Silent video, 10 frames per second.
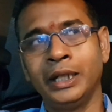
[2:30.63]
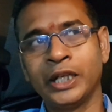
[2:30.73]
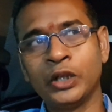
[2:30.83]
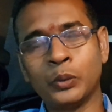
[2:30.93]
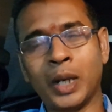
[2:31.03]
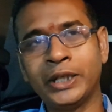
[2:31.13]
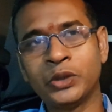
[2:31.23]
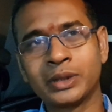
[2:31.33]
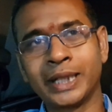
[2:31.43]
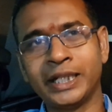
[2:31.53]
You know, what
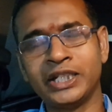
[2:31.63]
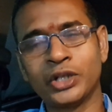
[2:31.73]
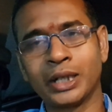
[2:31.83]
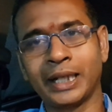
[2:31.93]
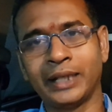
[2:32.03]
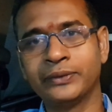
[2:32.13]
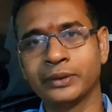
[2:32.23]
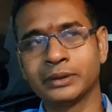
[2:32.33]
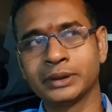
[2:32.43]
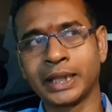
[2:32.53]
you get in your
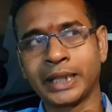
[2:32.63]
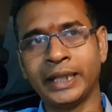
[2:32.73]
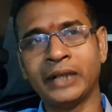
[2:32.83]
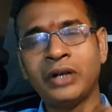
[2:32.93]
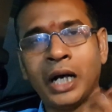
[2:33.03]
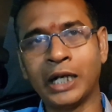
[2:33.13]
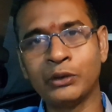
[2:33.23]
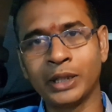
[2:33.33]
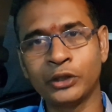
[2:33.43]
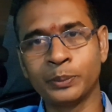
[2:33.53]
life, the kind of
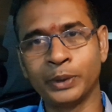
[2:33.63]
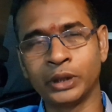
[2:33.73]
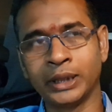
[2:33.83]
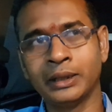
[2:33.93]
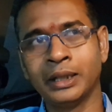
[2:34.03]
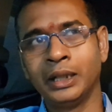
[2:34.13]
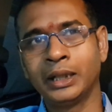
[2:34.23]
hard work you put in,